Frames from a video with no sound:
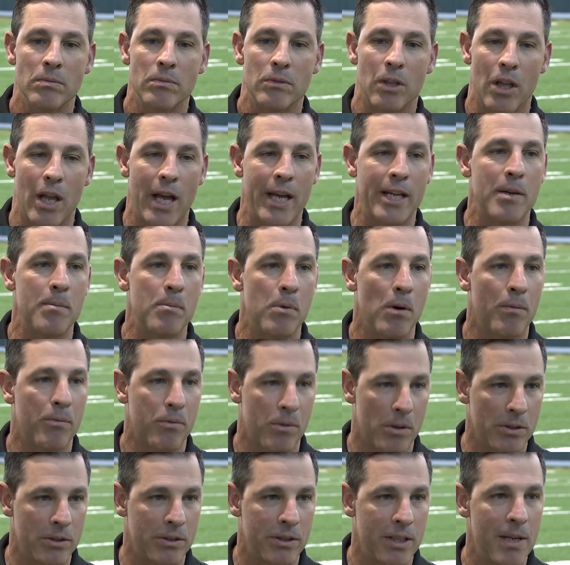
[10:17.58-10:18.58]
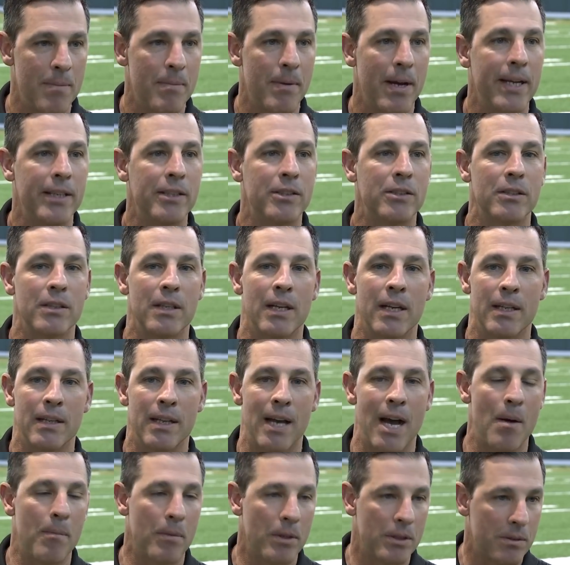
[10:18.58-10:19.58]
likable for his teammates, and
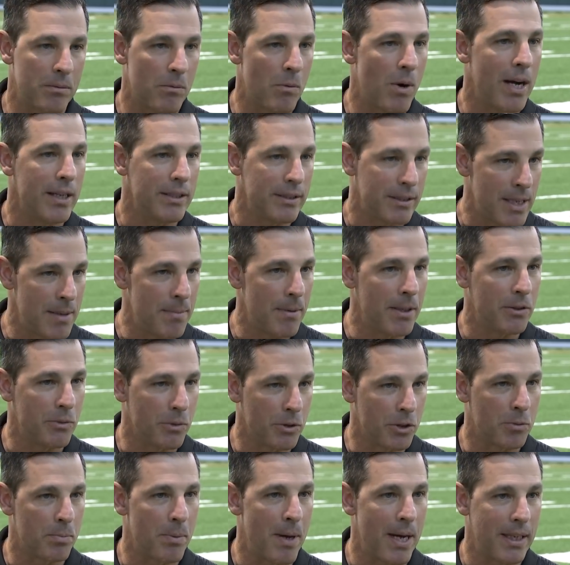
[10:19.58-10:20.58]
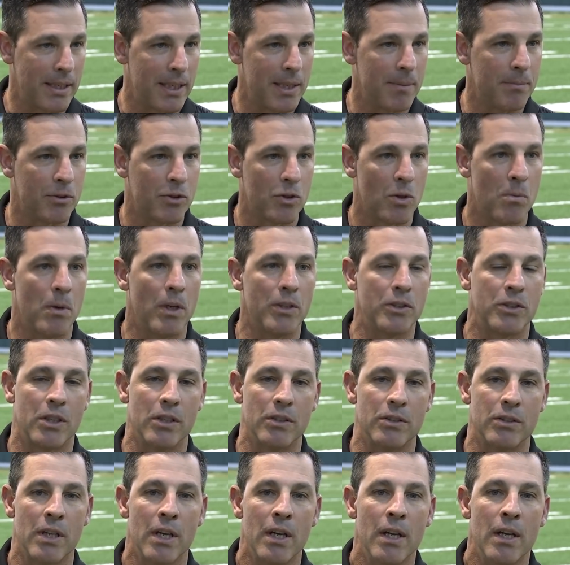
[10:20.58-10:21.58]
why his teammates respected him so much,
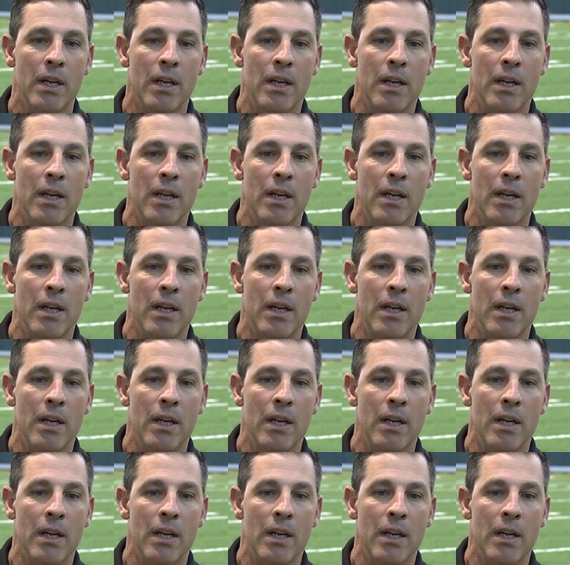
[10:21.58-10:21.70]
because